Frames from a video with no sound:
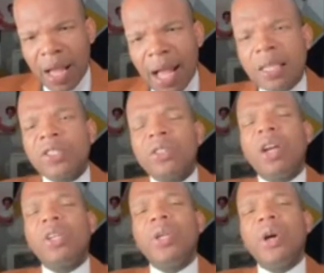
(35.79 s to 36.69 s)
has
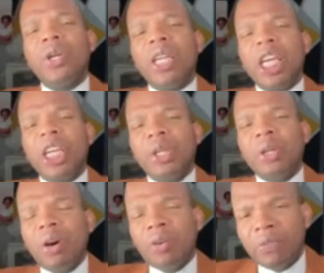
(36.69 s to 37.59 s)
not done
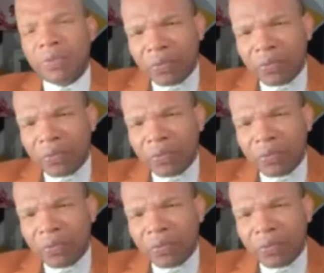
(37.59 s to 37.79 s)
enough